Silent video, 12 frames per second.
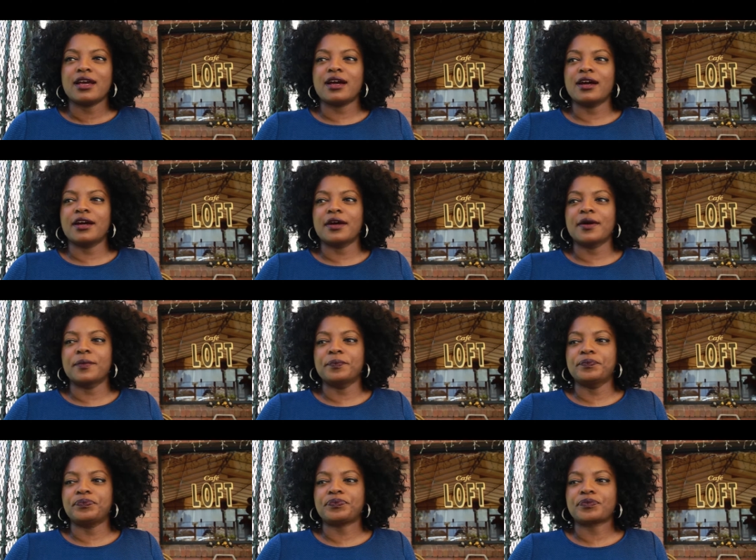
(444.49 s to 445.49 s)

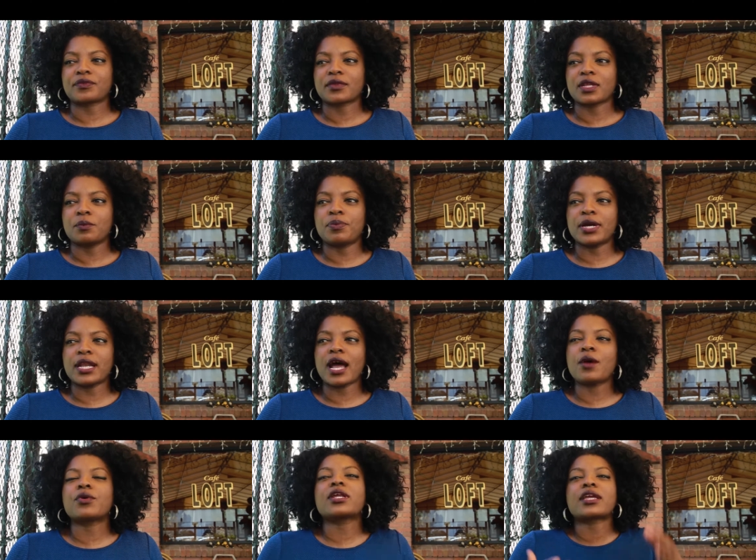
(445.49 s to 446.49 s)
But
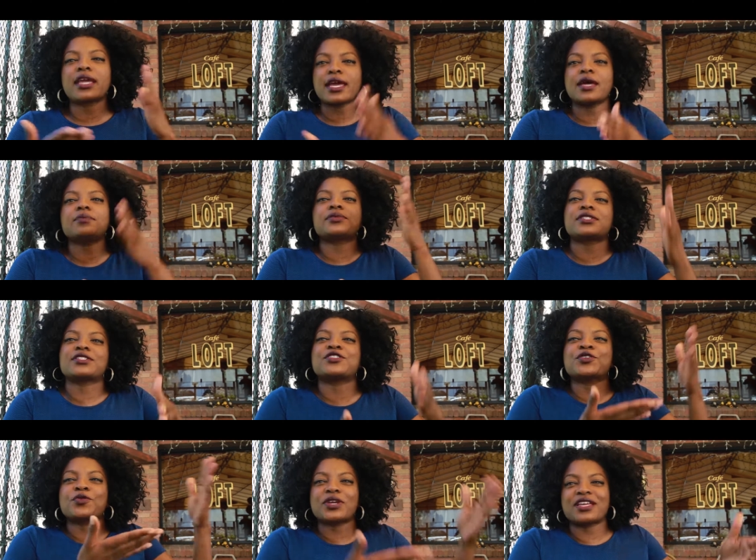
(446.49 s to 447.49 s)
I would have kept
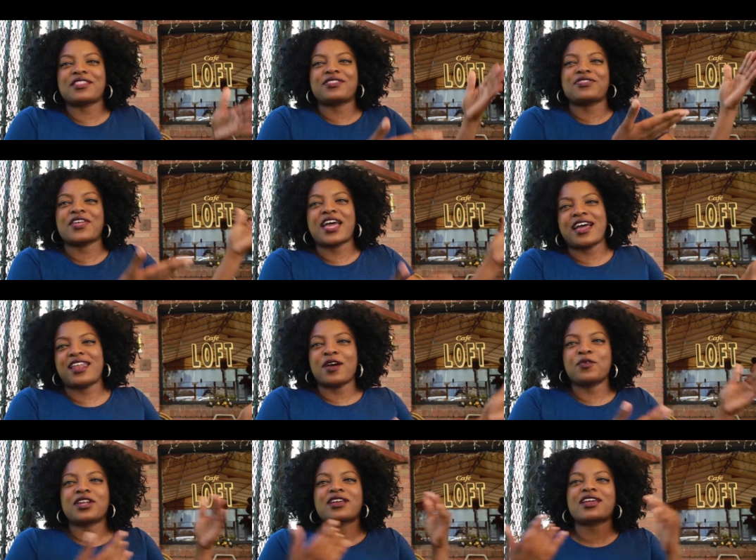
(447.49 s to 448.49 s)
doing that. I
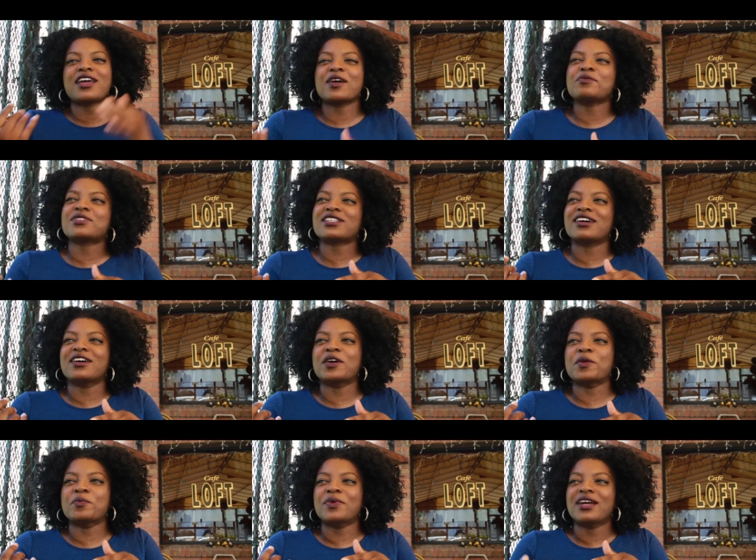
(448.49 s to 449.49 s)
would have kept
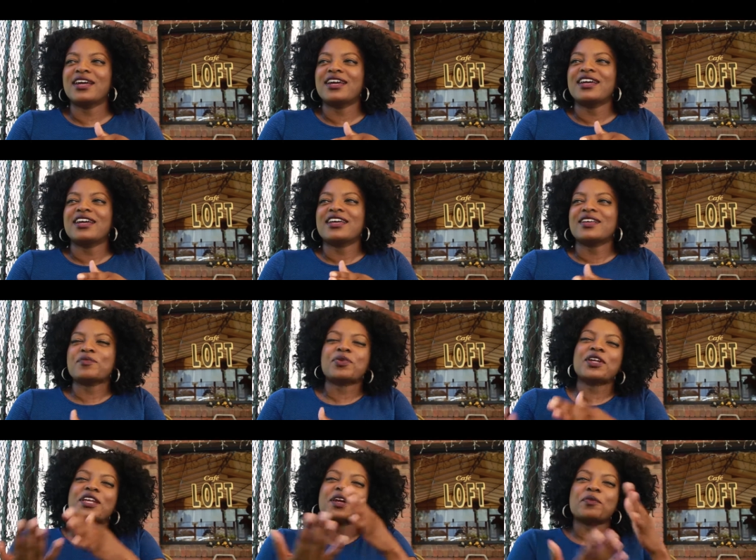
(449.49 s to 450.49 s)

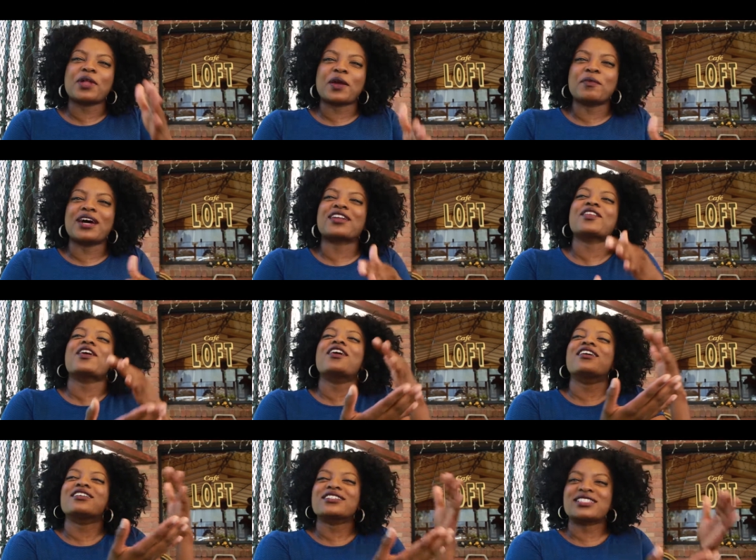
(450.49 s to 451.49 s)
putting up like
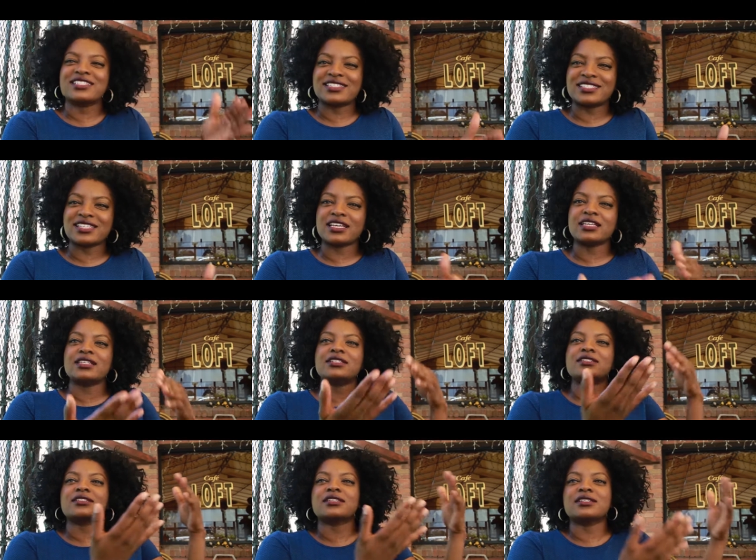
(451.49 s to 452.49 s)
monologues and
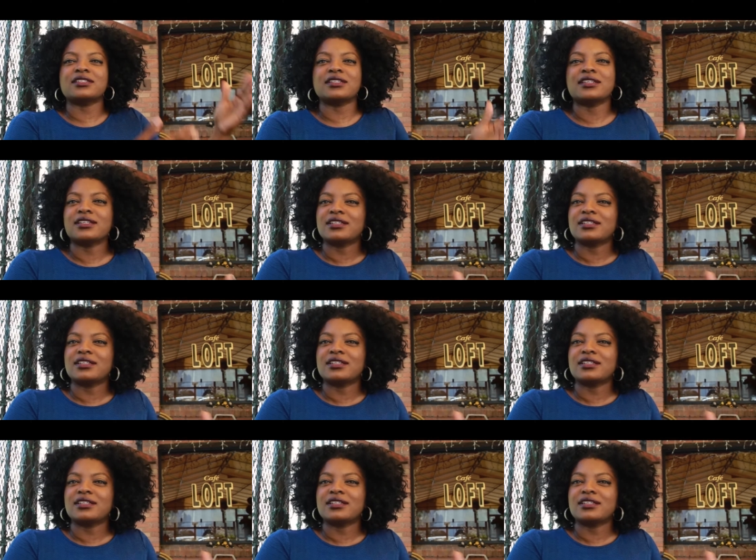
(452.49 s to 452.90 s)
scenes and